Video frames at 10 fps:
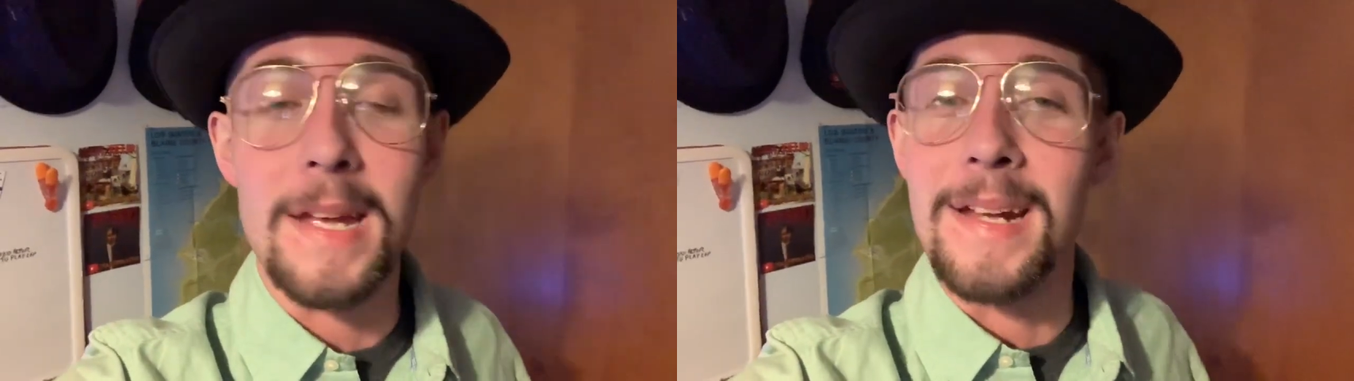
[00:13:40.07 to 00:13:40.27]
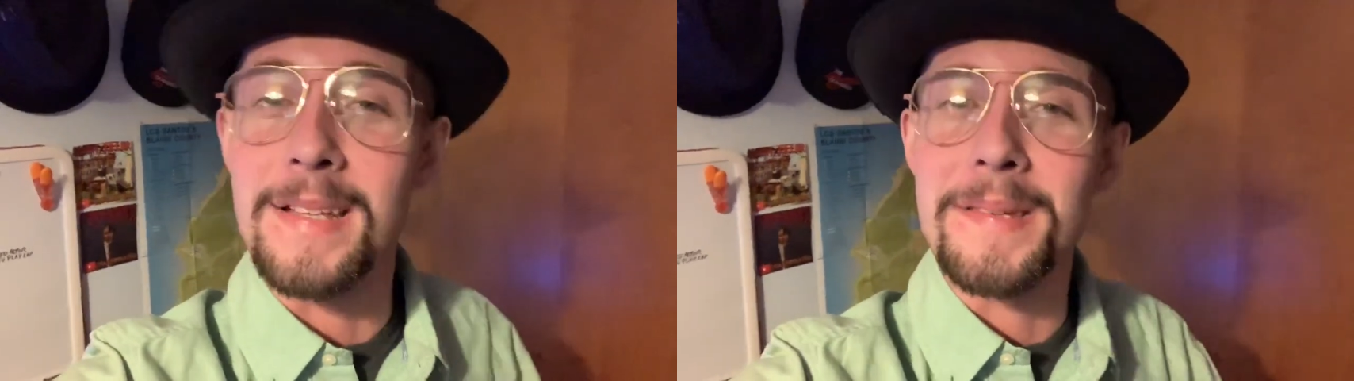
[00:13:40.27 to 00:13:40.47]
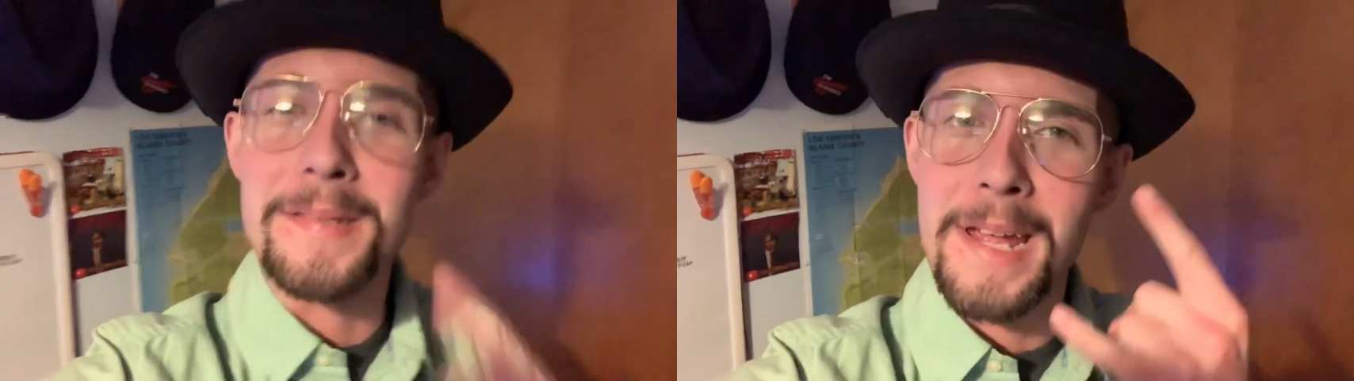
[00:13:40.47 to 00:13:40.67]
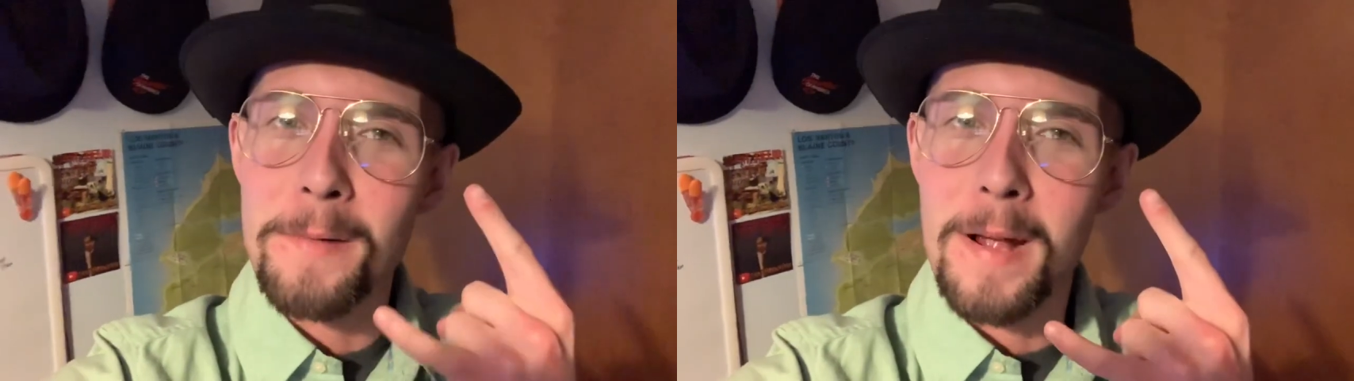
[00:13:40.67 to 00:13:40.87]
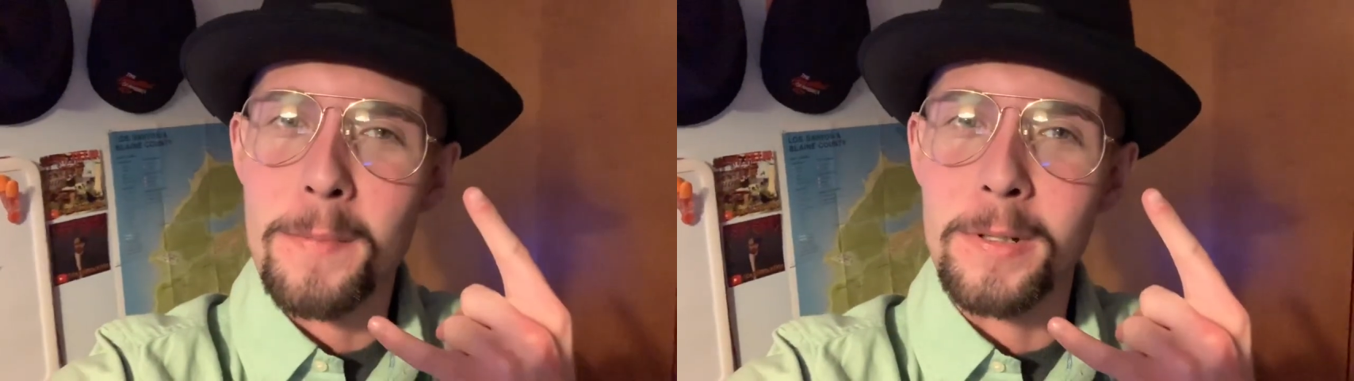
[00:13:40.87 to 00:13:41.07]
and
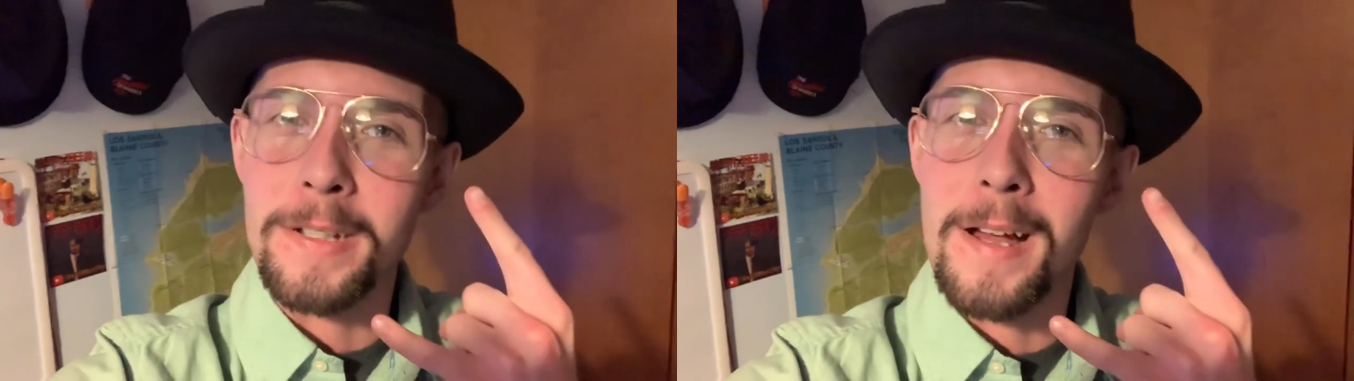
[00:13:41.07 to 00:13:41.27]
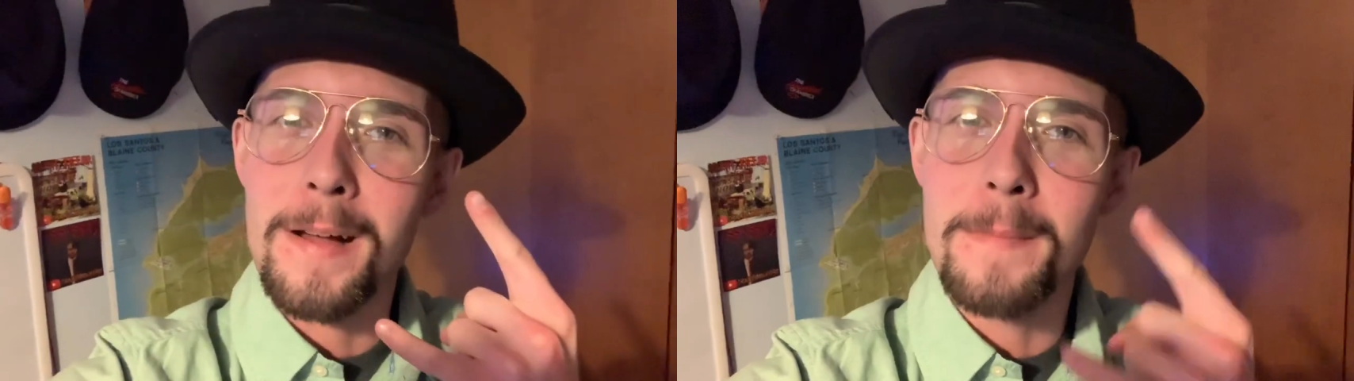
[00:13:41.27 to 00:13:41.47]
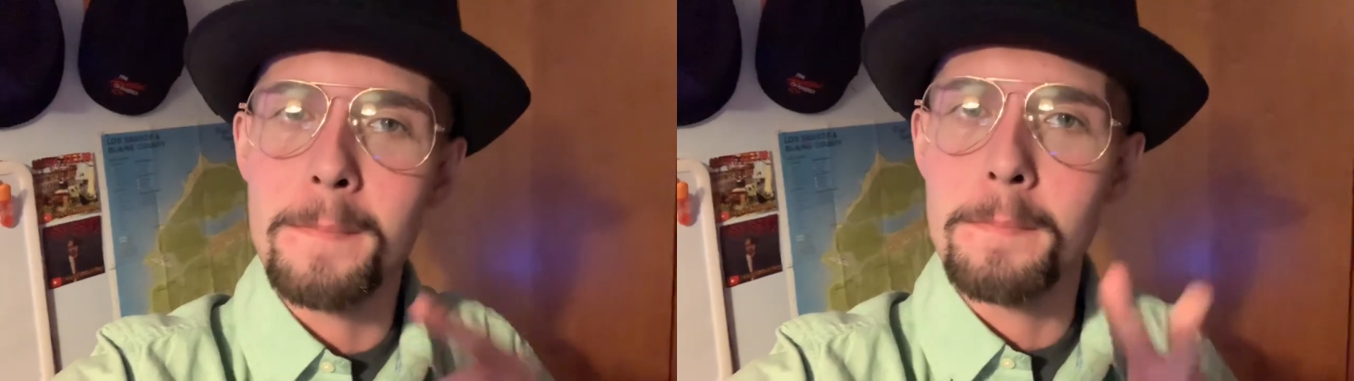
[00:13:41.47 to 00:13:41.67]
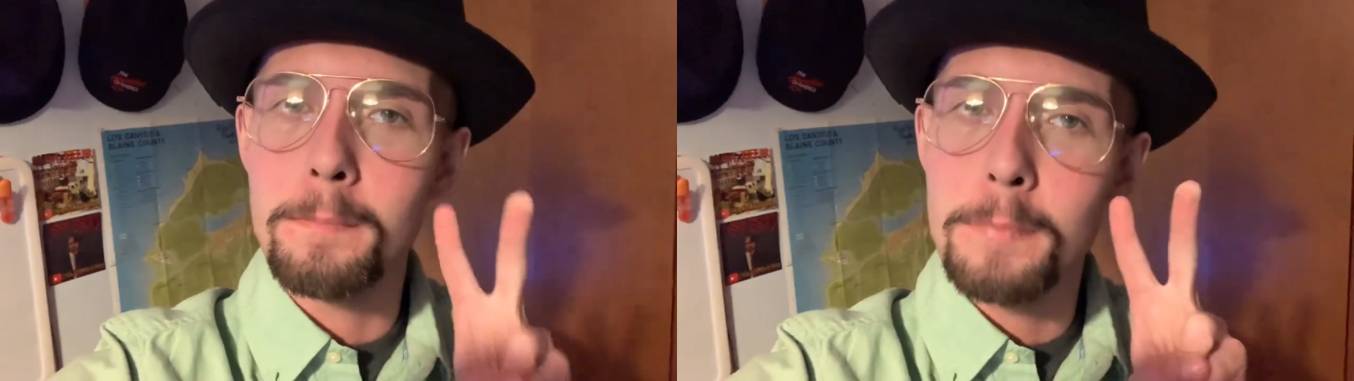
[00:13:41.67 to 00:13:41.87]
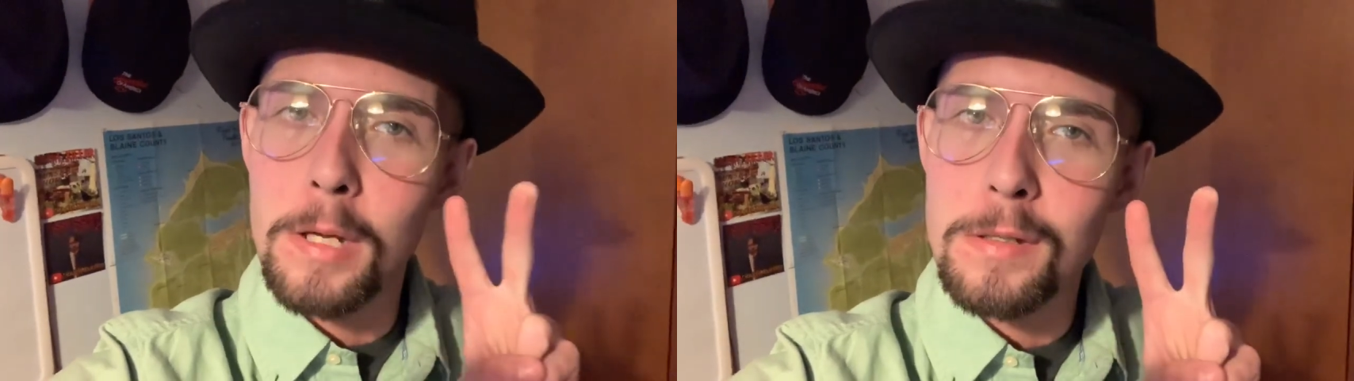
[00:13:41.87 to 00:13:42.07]
stay rebel, y'all.
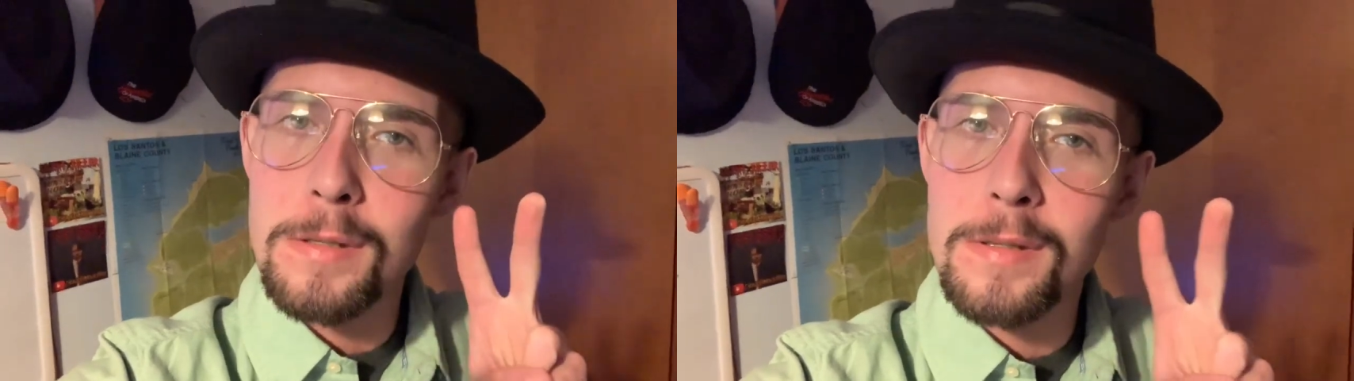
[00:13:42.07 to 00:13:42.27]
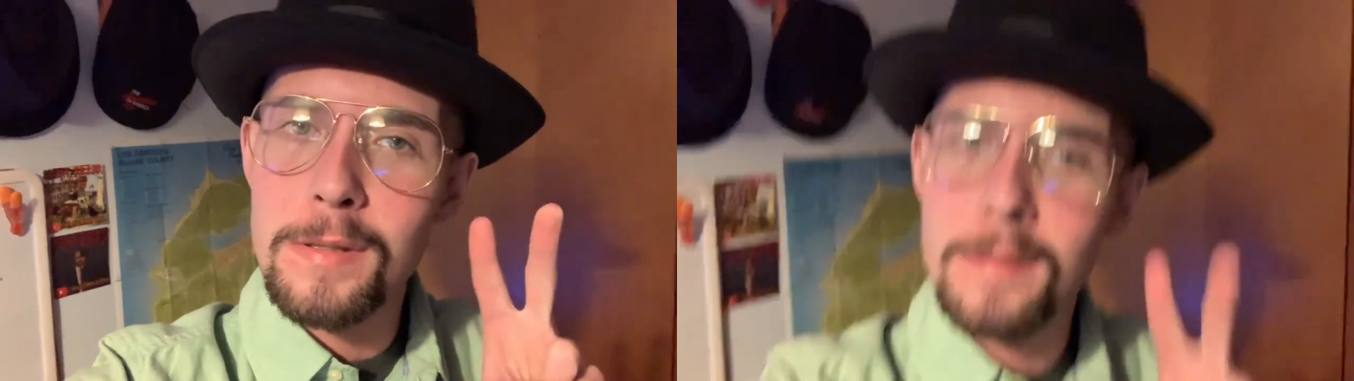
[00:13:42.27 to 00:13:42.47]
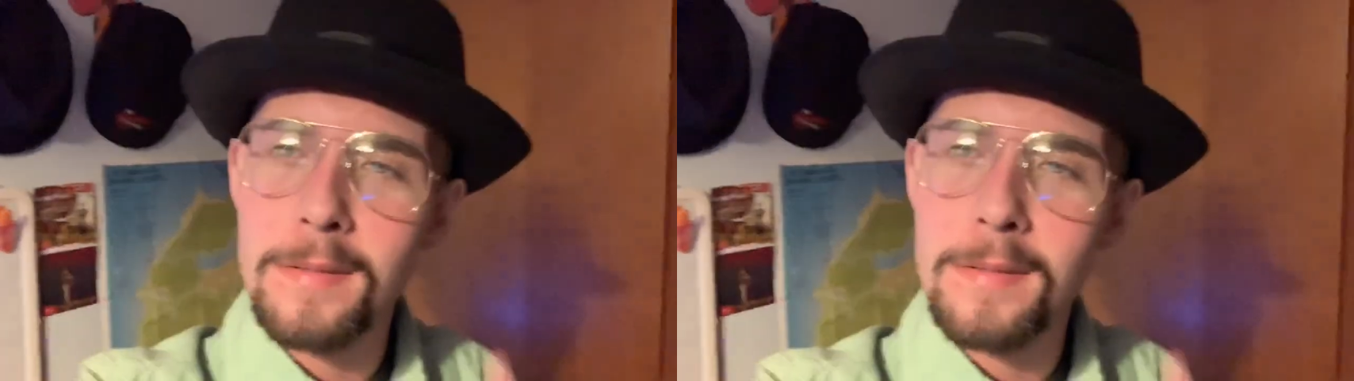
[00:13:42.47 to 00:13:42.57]
Peace.